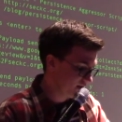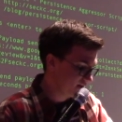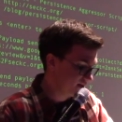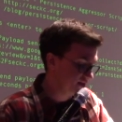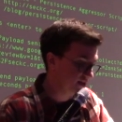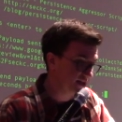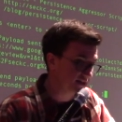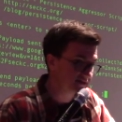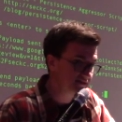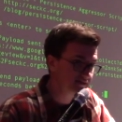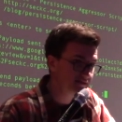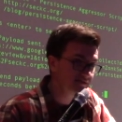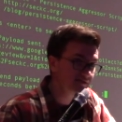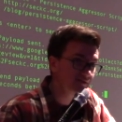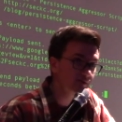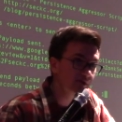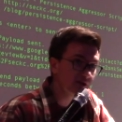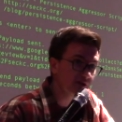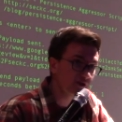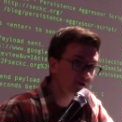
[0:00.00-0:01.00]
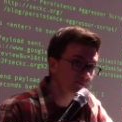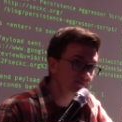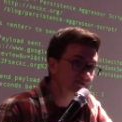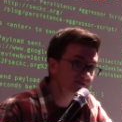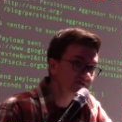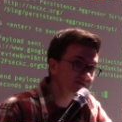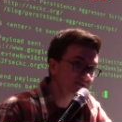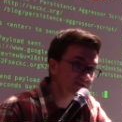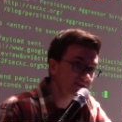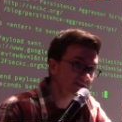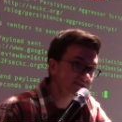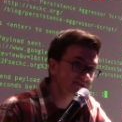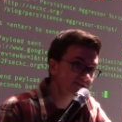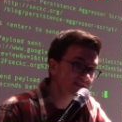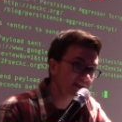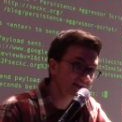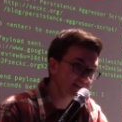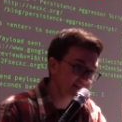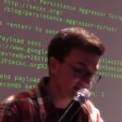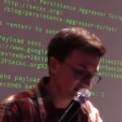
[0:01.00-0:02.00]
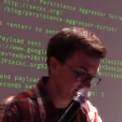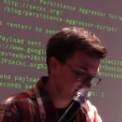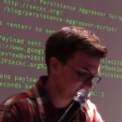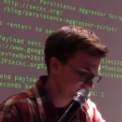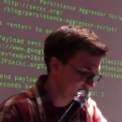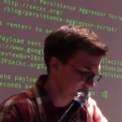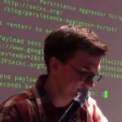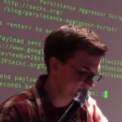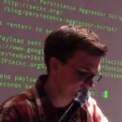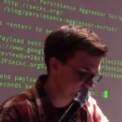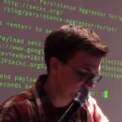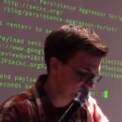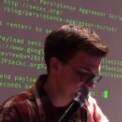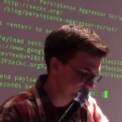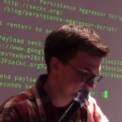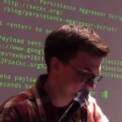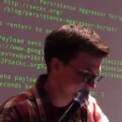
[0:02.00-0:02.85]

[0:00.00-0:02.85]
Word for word: Yes. When it loops, the CID is, yep, change it.